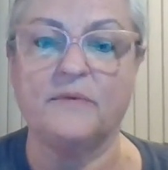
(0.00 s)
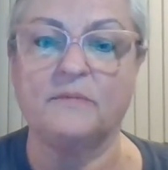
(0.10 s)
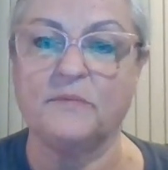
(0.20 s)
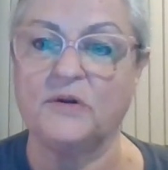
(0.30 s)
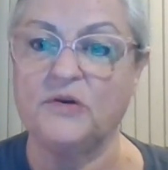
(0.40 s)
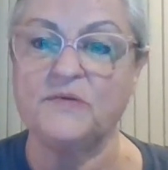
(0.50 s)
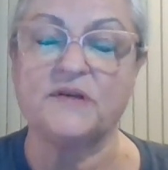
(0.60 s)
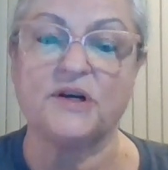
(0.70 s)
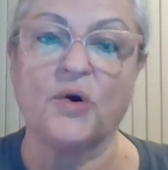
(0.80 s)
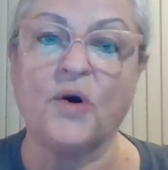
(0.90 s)
use
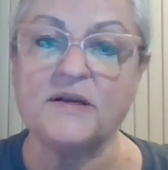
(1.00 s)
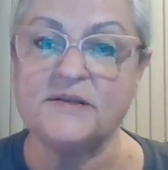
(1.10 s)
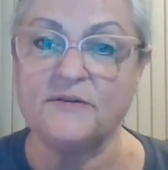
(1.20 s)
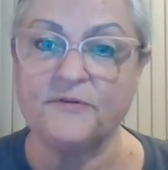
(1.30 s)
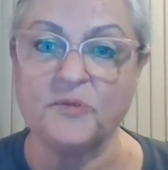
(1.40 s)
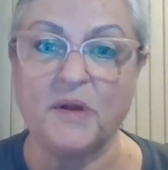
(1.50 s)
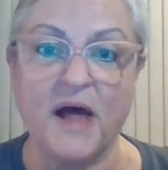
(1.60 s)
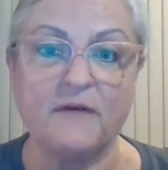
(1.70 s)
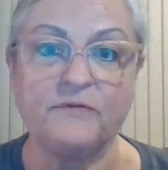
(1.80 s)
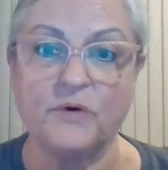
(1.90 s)
it across different
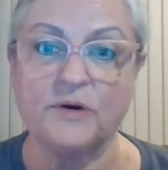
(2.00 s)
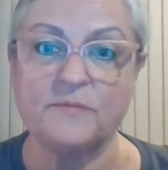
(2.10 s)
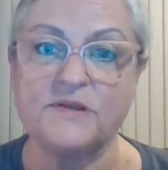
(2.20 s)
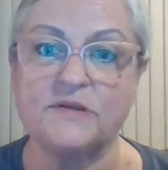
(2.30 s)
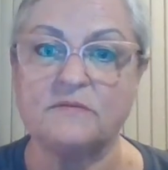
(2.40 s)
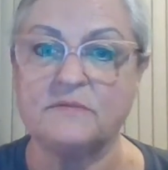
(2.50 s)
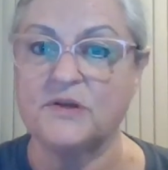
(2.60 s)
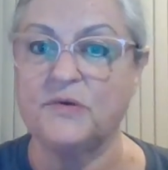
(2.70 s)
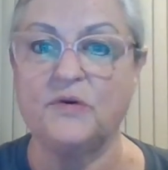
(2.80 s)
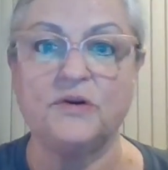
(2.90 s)
platforms. So
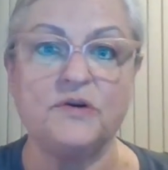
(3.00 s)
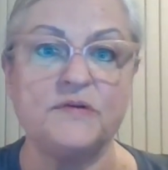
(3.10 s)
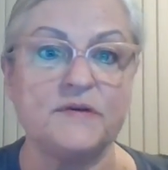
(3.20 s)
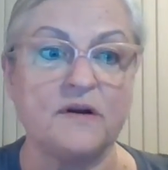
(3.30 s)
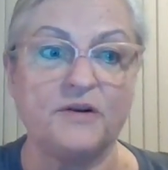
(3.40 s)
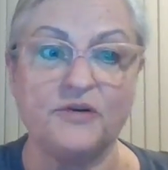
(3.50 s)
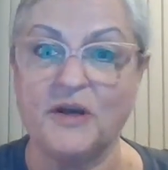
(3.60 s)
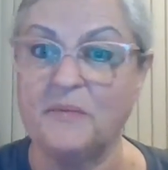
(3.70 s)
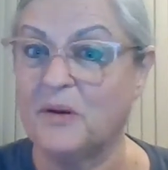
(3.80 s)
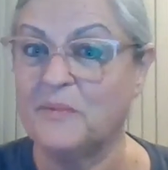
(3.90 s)
you can use it on your
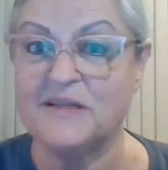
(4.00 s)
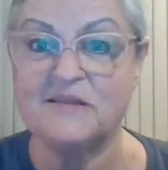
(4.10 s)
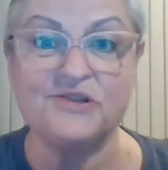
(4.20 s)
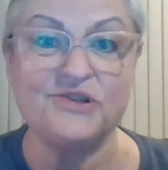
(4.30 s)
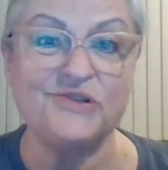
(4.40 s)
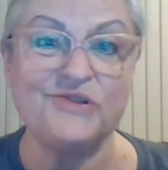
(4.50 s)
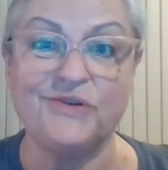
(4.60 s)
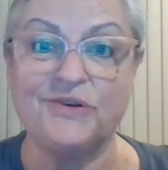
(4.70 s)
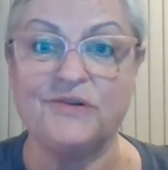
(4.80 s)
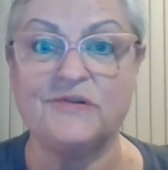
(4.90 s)
email messages. You
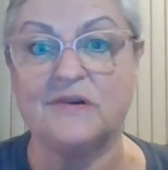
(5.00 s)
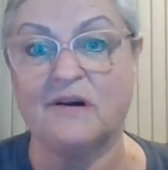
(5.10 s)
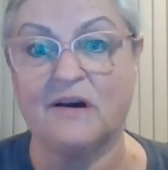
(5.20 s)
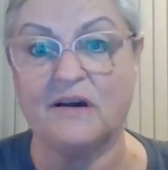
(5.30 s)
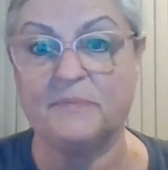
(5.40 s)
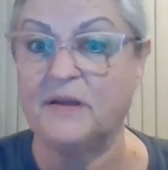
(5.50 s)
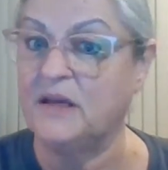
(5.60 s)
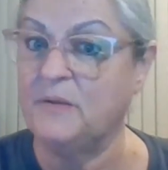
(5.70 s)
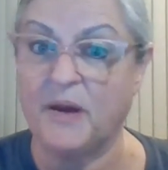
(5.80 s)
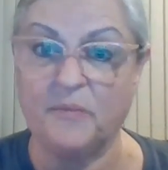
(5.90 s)
can use it on
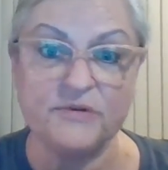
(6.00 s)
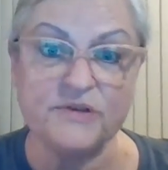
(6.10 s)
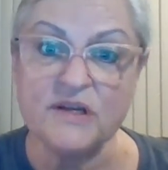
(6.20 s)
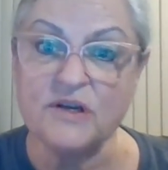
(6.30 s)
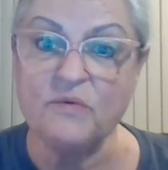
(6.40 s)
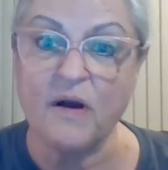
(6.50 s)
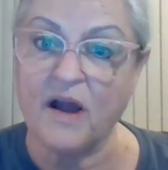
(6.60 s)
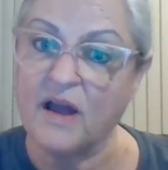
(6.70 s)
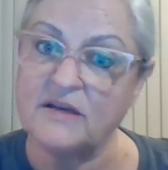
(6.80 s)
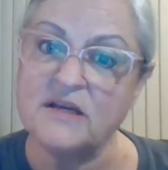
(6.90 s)
any papers that you
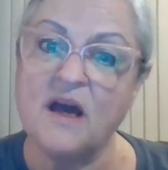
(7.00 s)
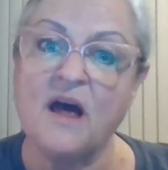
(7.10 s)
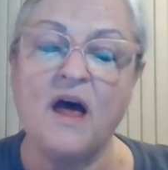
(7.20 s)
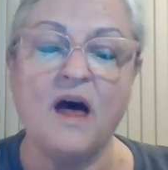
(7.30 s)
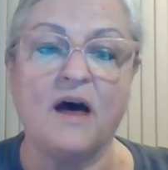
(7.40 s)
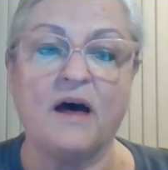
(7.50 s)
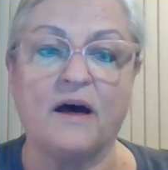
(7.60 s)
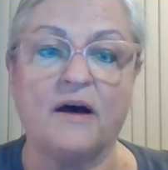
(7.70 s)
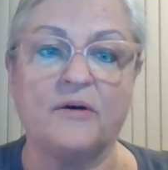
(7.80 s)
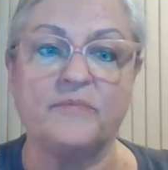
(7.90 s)
write.
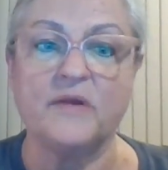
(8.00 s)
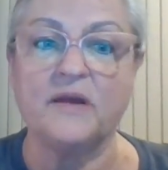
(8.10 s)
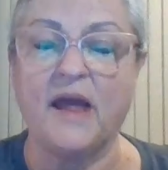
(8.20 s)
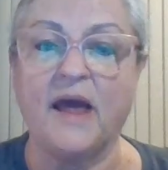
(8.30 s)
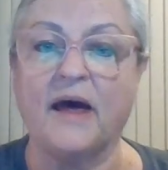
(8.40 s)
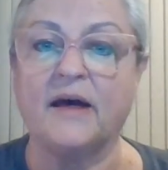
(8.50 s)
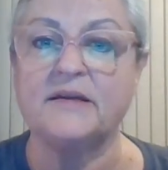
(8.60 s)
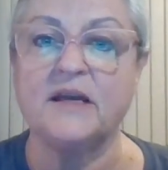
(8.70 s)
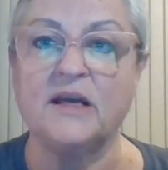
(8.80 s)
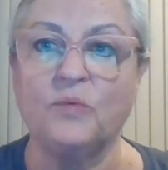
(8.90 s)
And
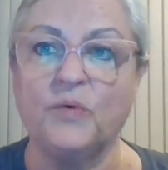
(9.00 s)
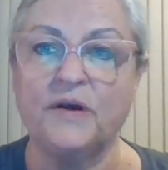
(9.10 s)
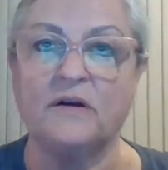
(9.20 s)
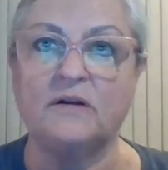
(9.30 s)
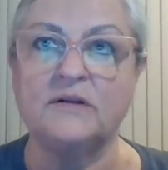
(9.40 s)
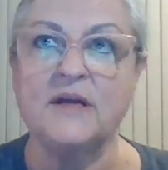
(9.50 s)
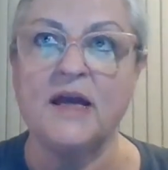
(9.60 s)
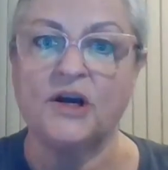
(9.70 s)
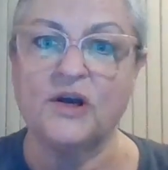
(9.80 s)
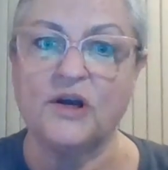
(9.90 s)
it will
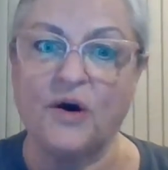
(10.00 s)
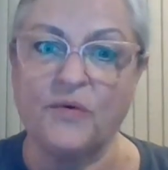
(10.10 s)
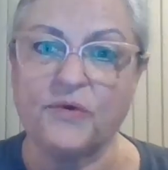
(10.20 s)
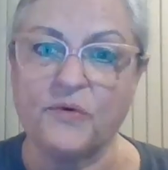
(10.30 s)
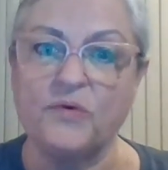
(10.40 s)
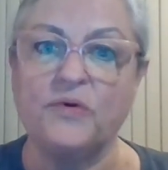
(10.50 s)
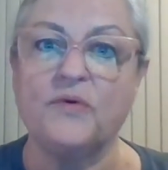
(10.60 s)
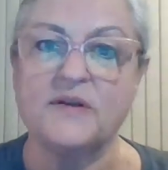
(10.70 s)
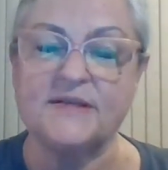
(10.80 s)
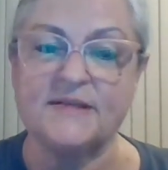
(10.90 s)
go through, you
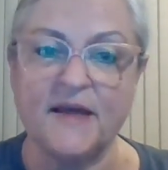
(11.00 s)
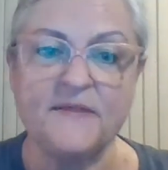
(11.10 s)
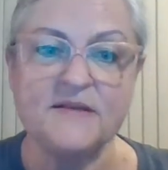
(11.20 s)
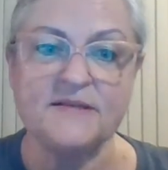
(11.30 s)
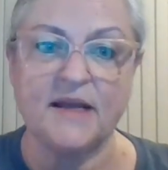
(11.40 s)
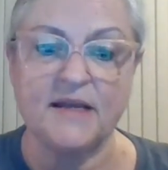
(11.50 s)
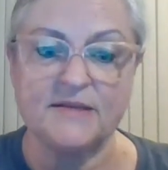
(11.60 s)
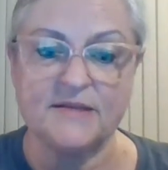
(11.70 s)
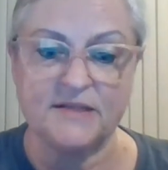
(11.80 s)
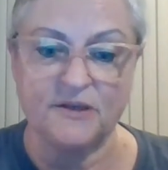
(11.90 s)
can set the
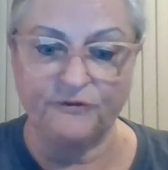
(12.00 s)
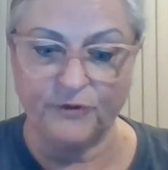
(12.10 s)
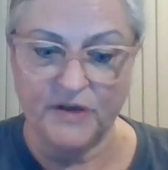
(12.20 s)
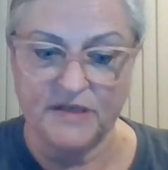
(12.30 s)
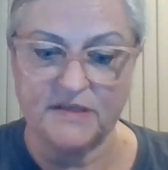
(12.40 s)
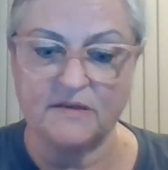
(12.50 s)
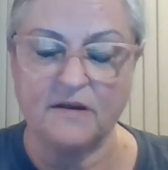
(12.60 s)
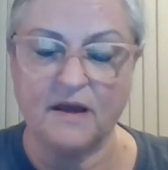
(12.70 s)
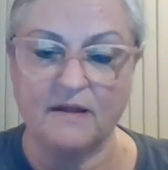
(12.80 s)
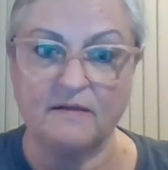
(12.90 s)
settings at different
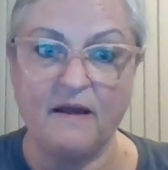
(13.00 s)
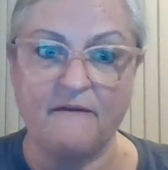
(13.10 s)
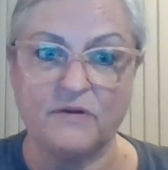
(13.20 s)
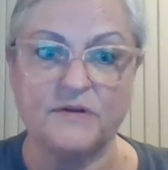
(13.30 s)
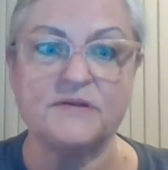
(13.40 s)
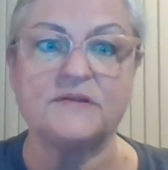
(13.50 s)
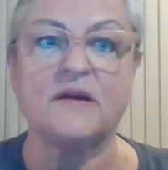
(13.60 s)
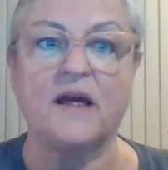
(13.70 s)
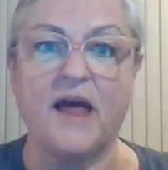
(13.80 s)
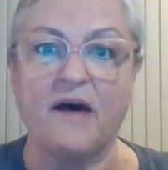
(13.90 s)
levels,
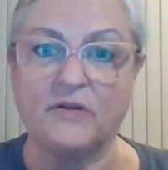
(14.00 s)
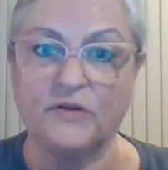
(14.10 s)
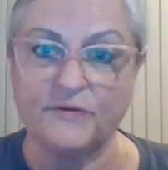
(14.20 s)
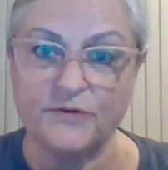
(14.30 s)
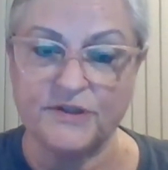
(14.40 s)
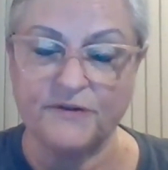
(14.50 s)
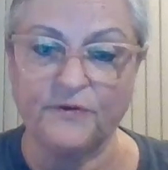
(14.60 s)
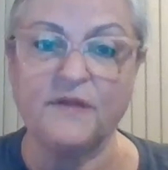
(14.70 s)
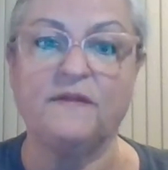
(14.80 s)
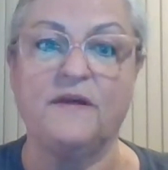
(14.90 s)
have it look for
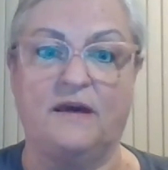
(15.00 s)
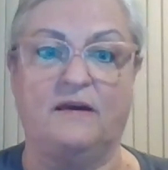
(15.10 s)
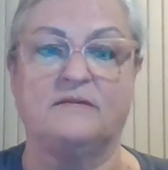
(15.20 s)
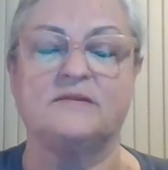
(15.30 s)
different things,